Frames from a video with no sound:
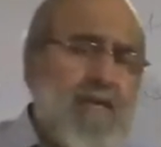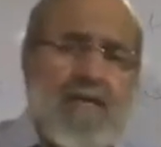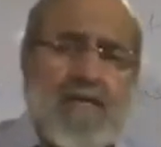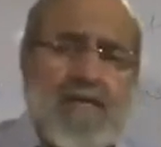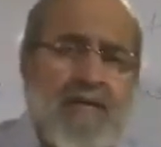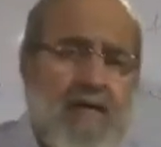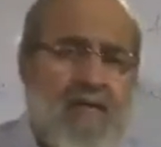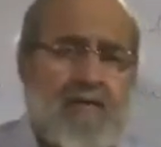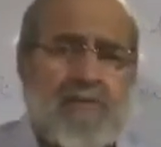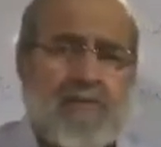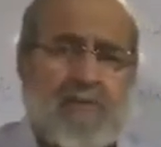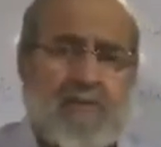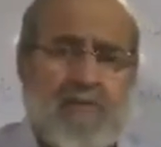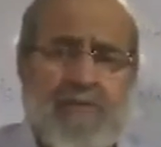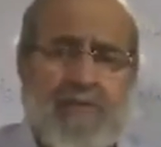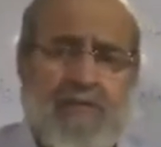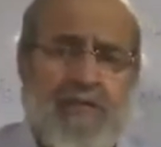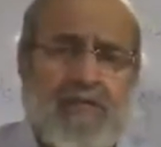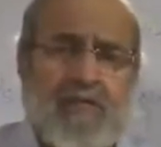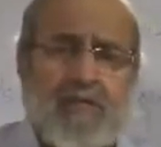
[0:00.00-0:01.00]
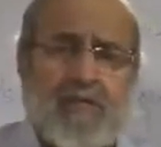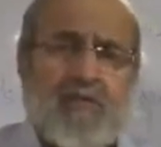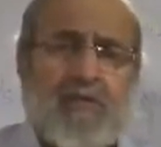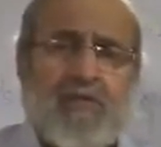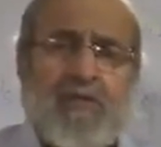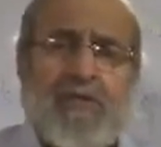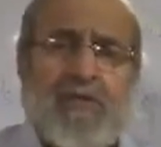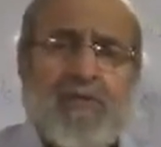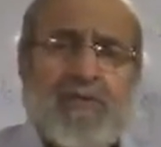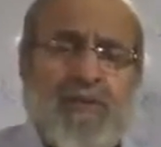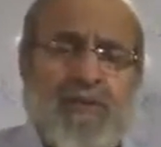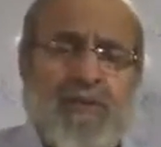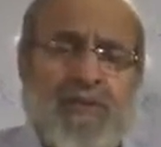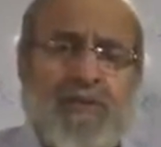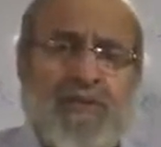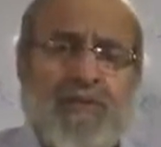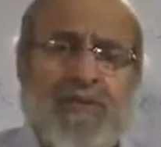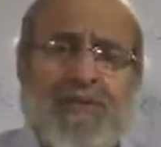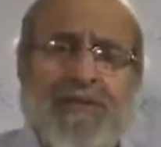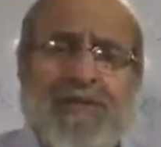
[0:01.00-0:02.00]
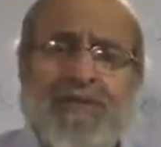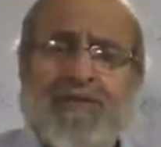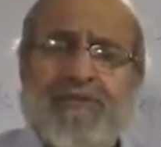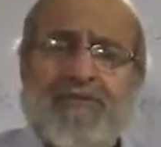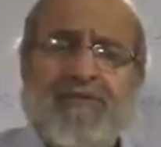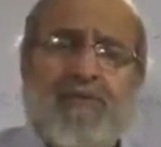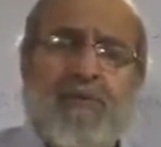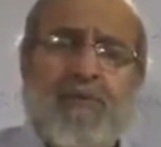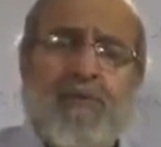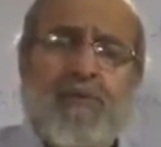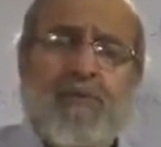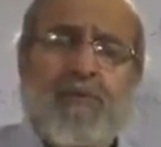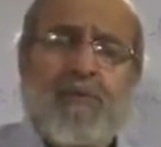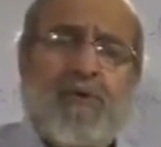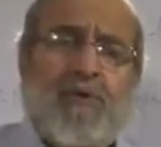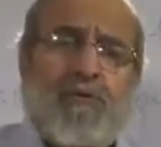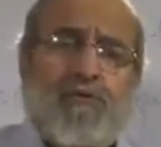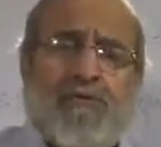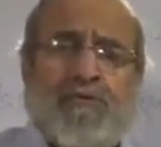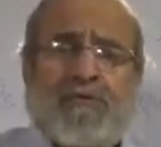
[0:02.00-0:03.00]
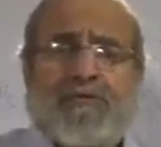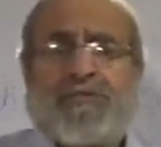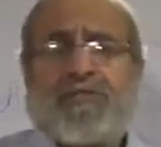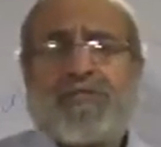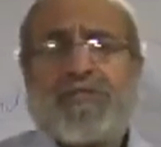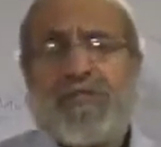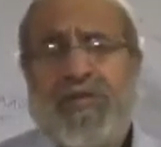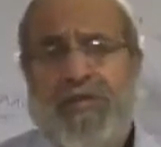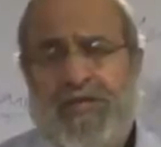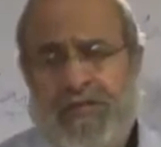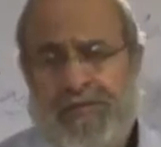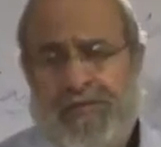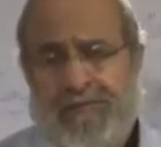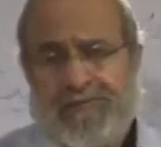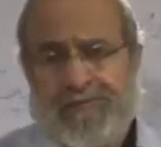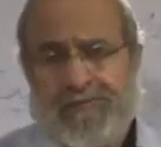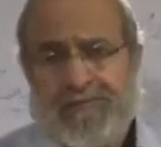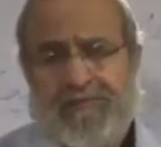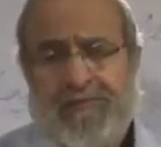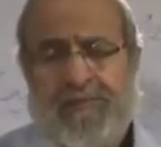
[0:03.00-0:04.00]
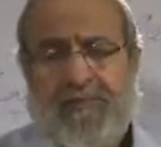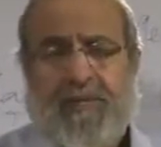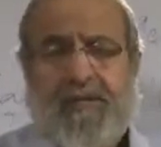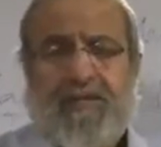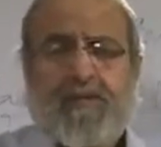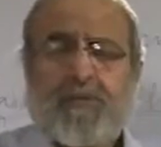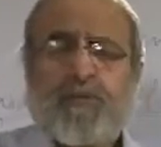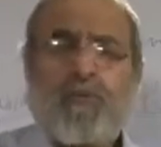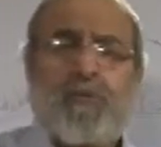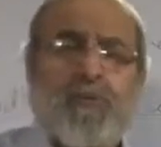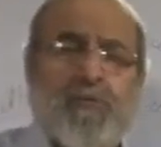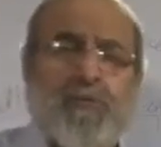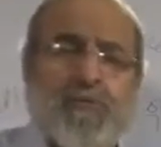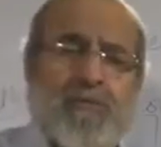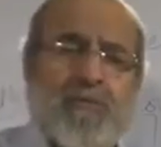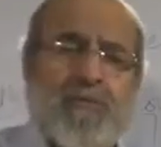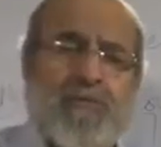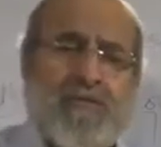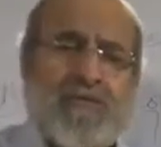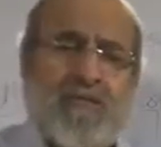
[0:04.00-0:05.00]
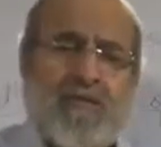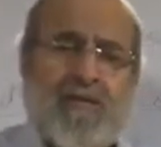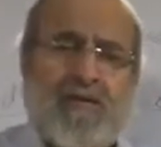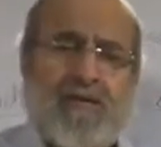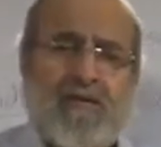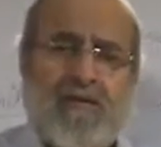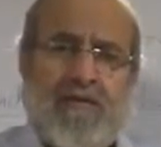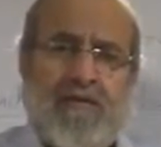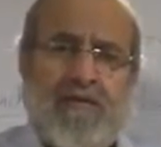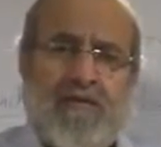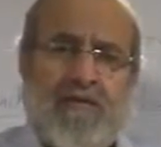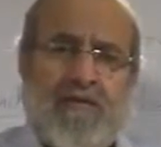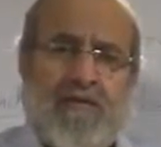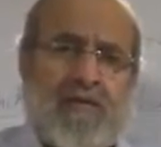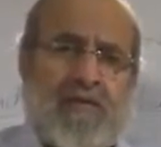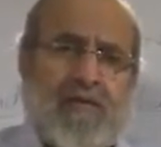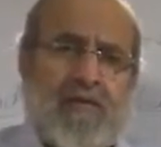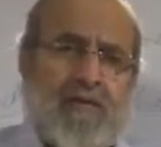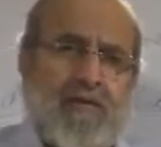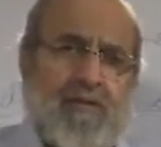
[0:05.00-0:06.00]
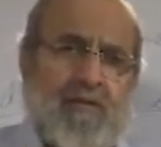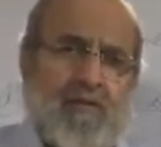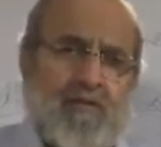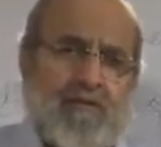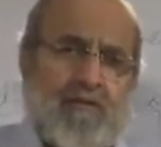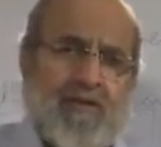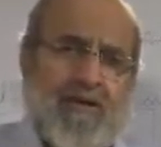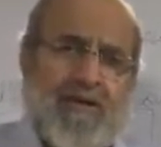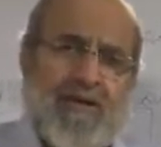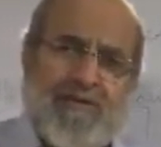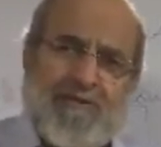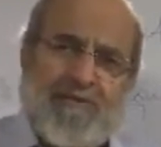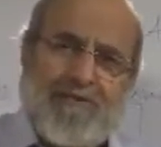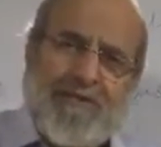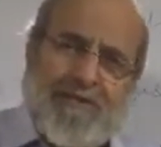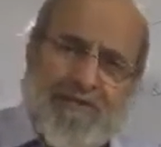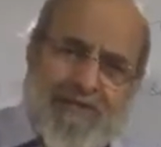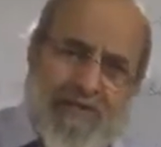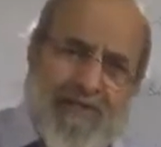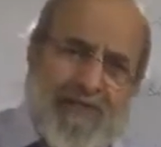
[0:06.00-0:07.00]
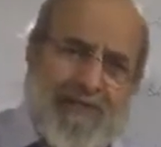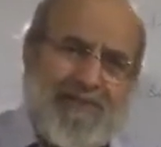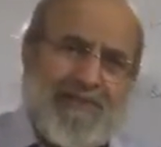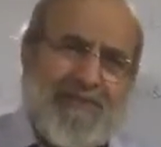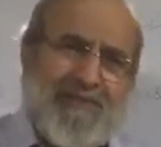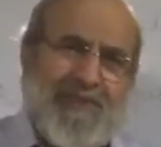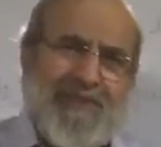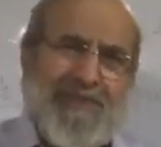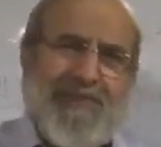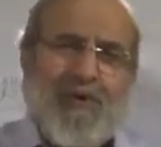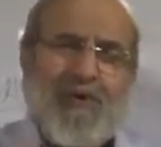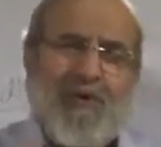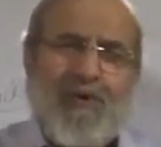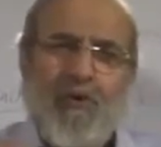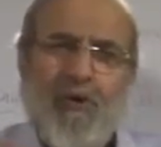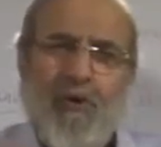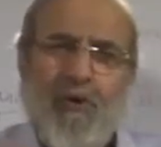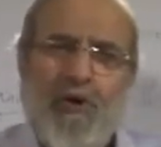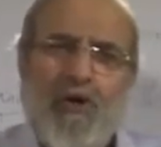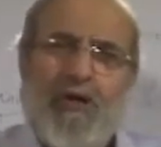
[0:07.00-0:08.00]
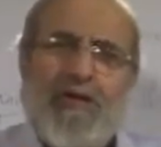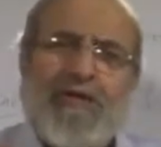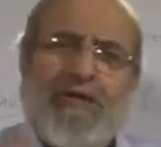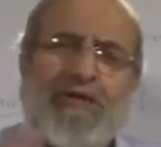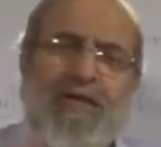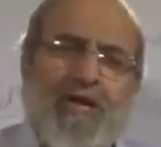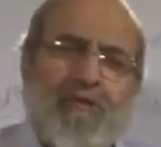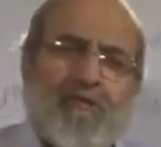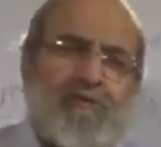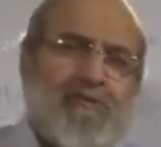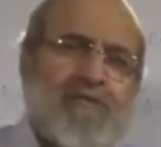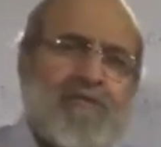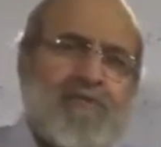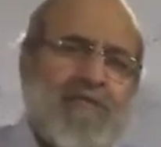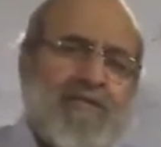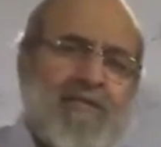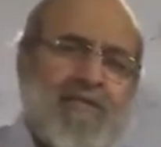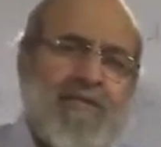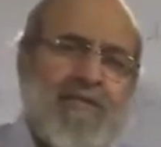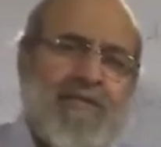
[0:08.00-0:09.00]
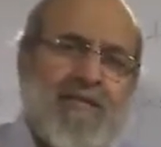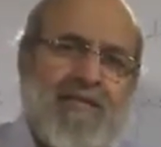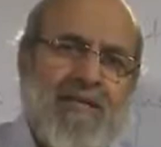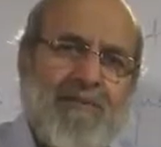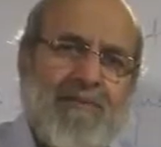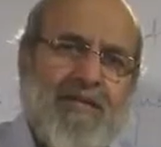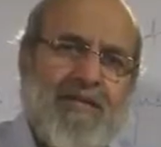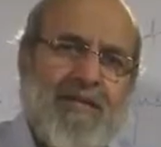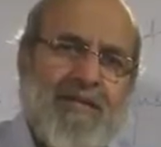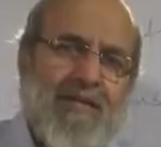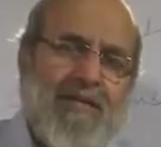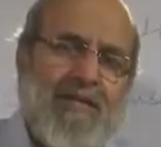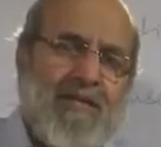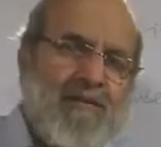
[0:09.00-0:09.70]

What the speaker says: a noun would appear in the form of jar. And the two possibilities are of harf jar, all nouns coming